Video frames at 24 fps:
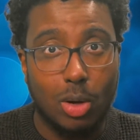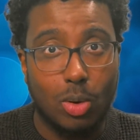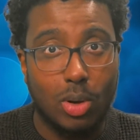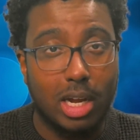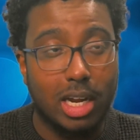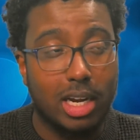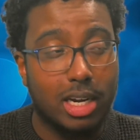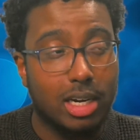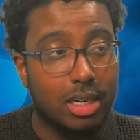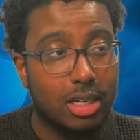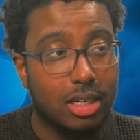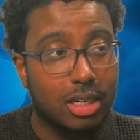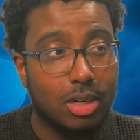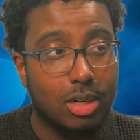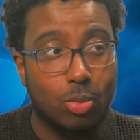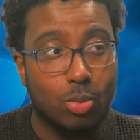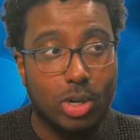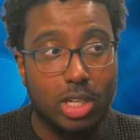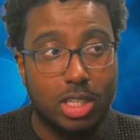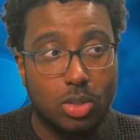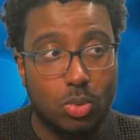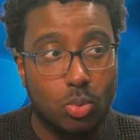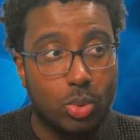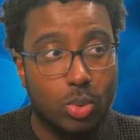and
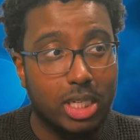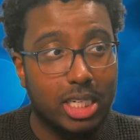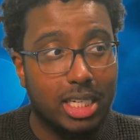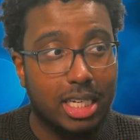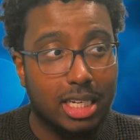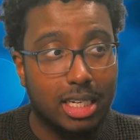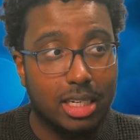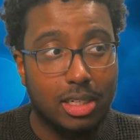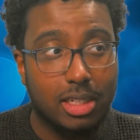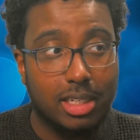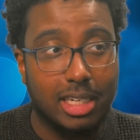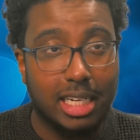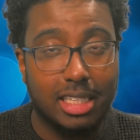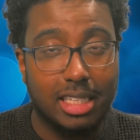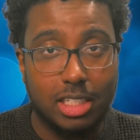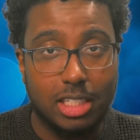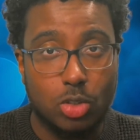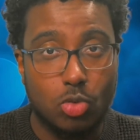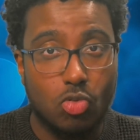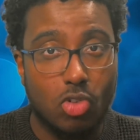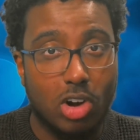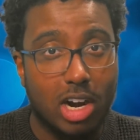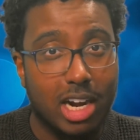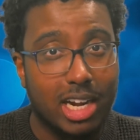whether we can get this
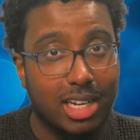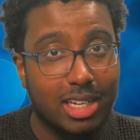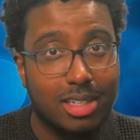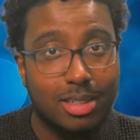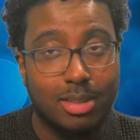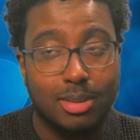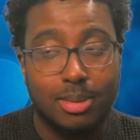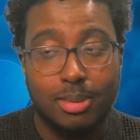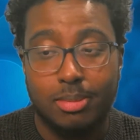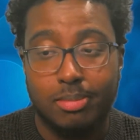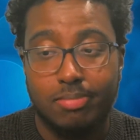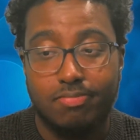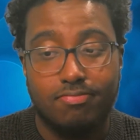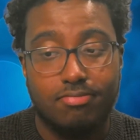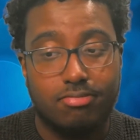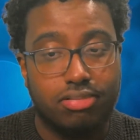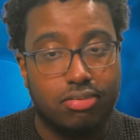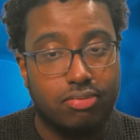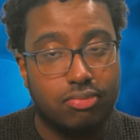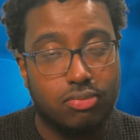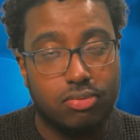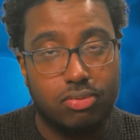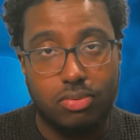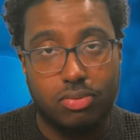right
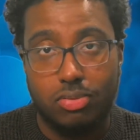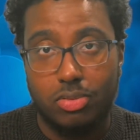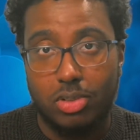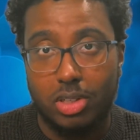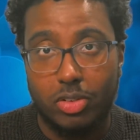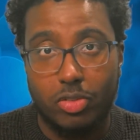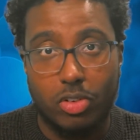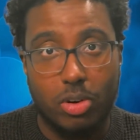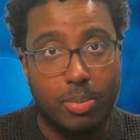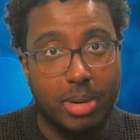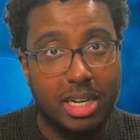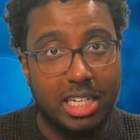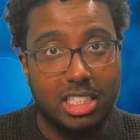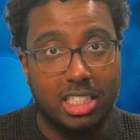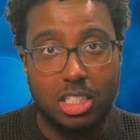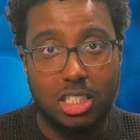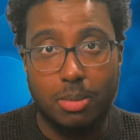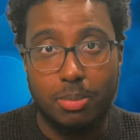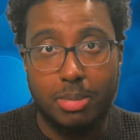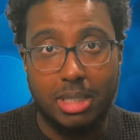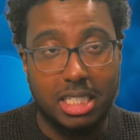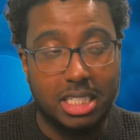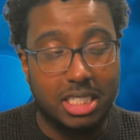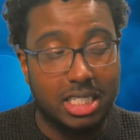remains to
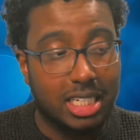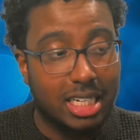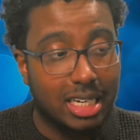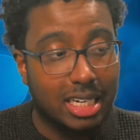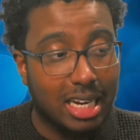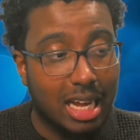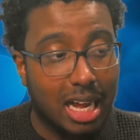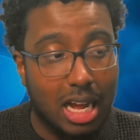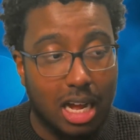be seen.